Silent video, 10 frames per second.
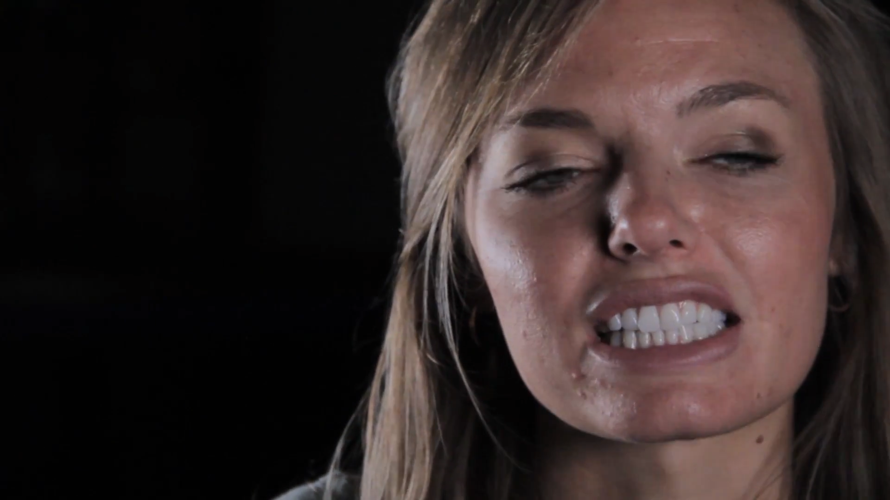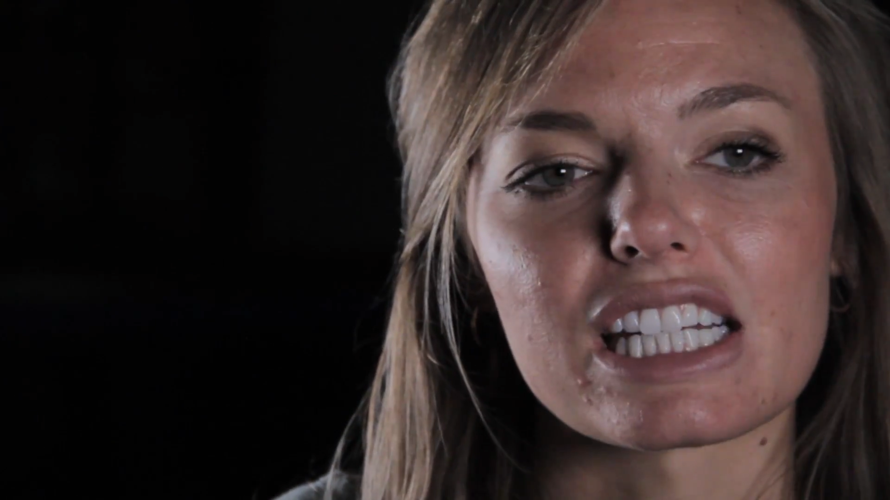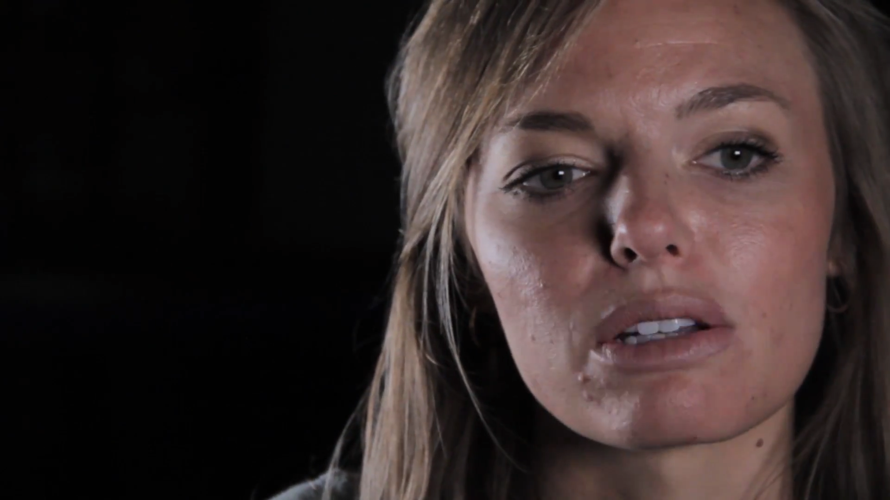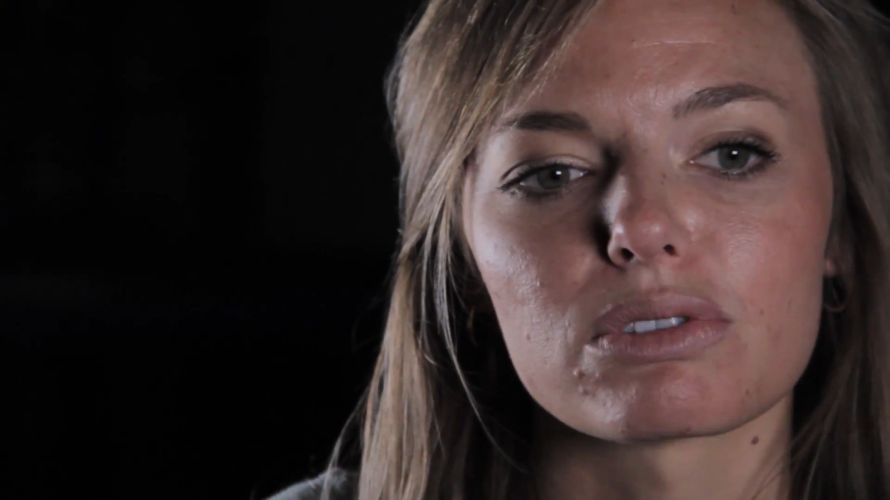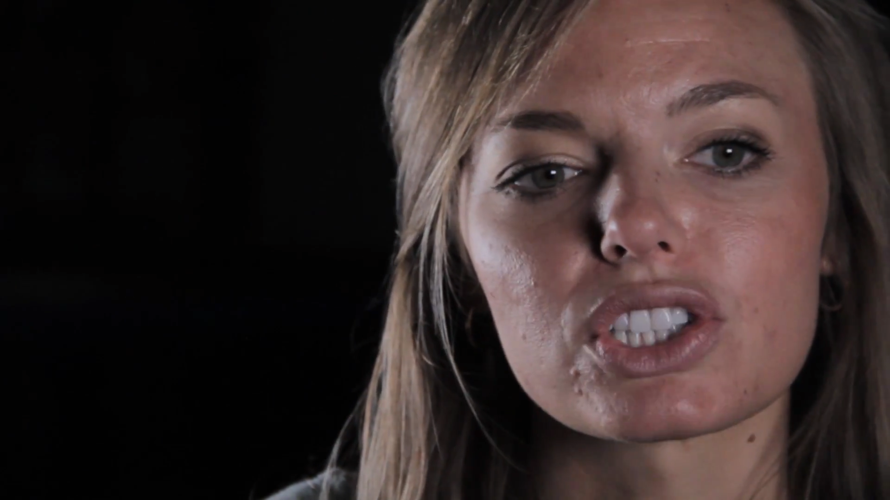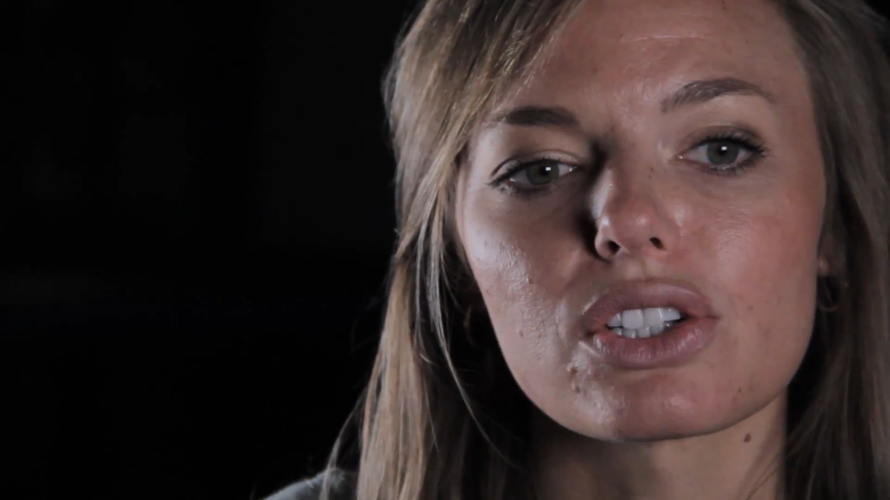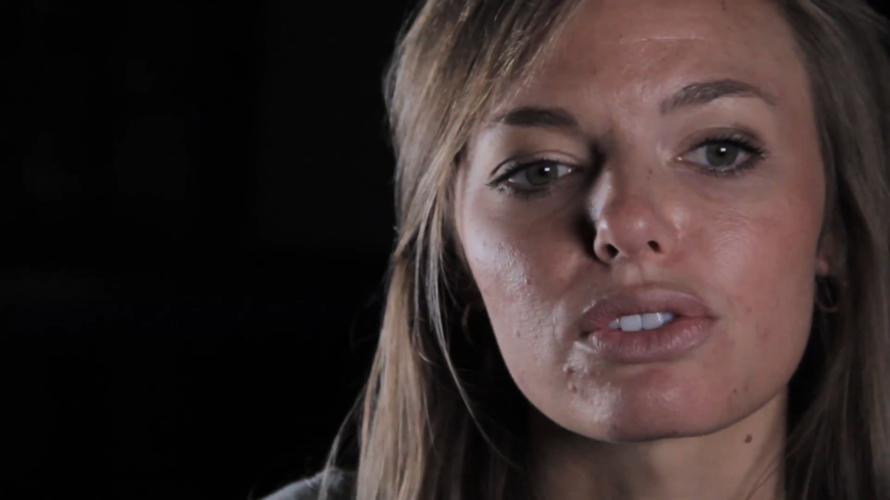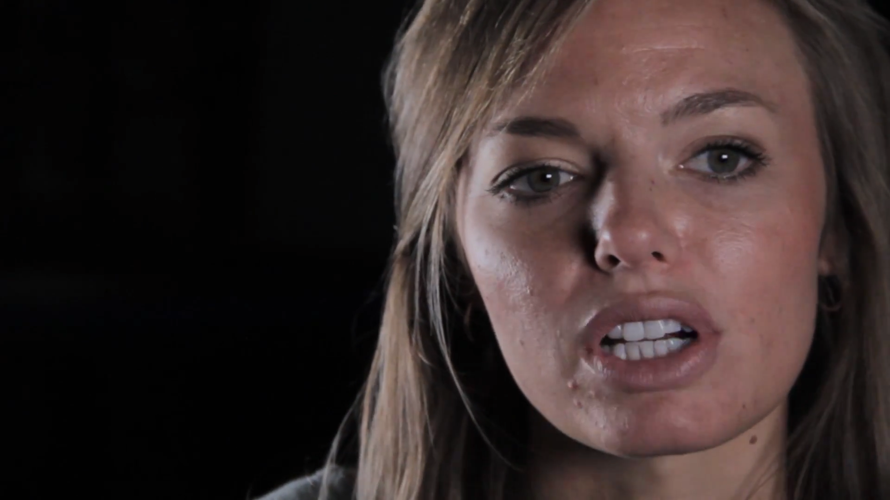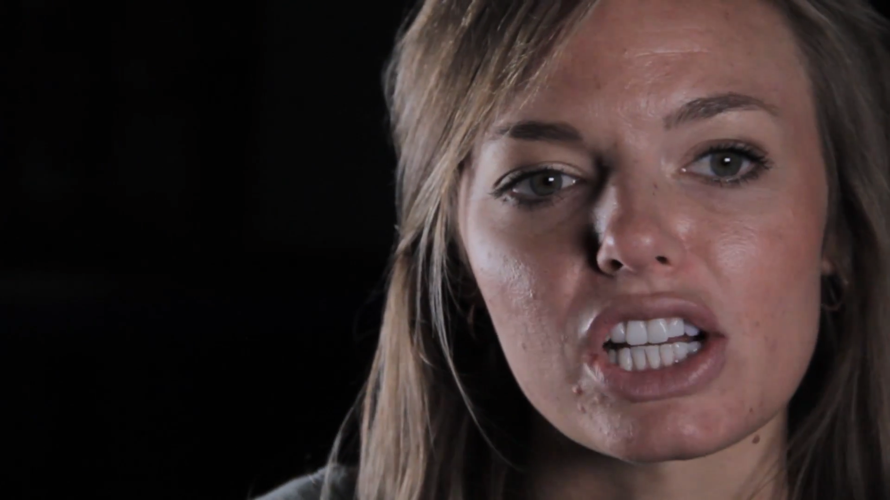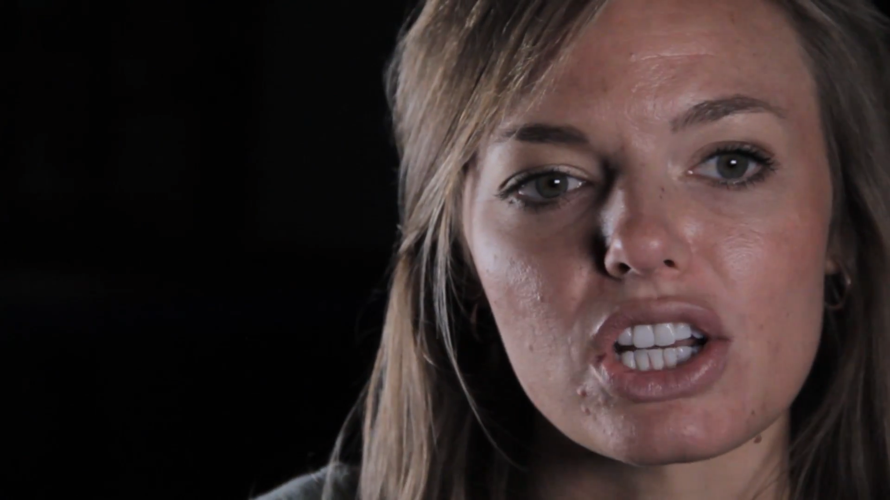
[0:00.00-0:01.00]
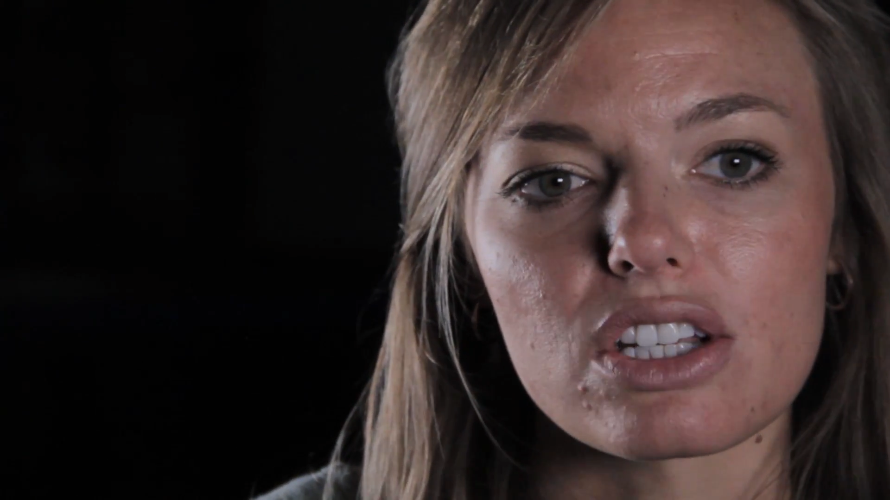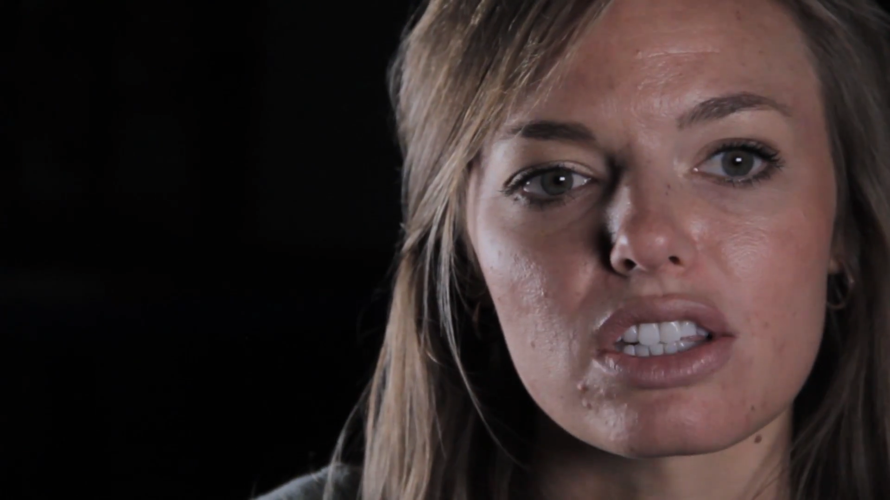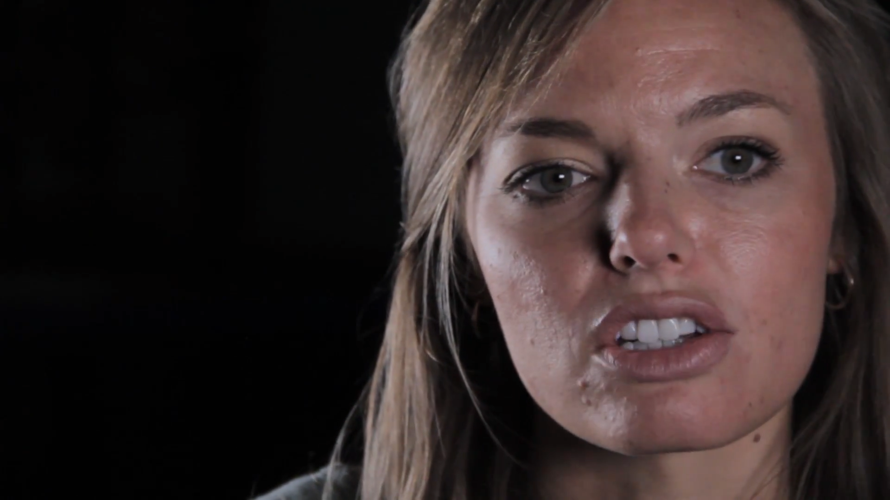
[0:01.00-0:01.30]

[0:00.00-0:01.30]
and he was so gracious